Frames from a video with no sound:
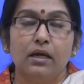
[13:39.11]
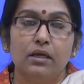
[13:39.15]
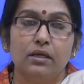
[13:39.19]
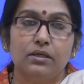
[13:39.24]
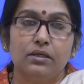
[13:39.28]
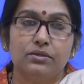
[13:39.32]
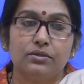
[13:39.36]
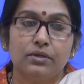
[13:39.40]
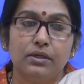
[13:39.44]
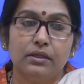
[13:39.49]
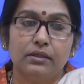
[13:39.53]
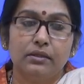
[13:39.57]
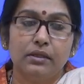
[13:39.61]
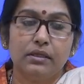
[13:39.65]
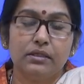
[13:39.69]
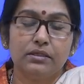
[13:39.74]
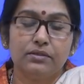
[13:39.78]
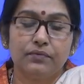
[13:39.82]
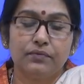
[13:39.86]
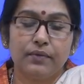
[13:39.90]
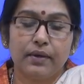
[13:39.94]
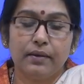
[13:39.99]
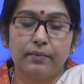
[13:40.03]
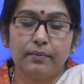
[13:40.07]
So, in
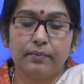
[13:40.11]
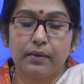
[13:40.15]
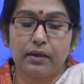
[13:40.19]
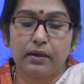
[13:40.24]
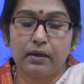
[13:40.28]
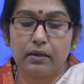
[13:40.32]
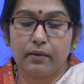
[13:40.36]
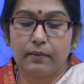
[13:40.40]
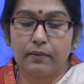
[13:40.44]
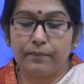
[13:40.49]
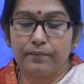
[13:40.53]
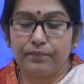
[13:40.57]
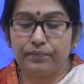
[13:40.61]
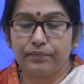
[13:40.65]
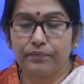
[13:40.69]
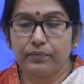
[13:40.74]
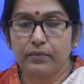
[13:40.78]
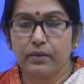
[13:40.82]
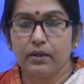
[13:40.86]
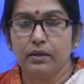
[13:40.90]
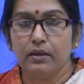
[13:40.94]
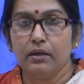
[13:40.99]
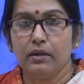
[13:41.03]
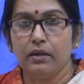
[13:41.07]
this way I
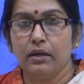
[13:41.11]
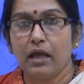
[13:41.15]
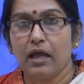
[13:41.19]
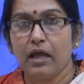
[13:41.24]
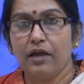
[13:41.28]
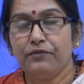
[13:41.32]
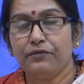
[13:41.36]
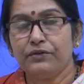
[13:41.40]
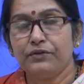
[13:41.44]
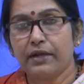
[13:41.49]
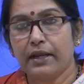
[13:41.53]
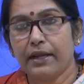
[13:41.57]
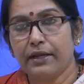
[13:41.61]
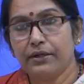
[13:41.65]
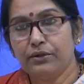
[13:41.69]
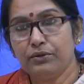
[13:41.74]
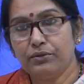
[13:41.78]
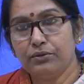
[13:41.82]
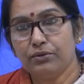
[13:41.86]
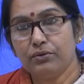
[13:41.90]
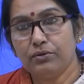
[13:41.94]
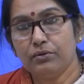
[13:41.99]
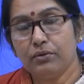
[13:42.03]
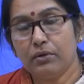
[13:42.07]
have tried
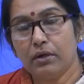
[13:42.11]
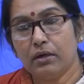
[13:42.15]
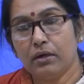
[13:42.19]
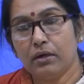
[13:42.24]
to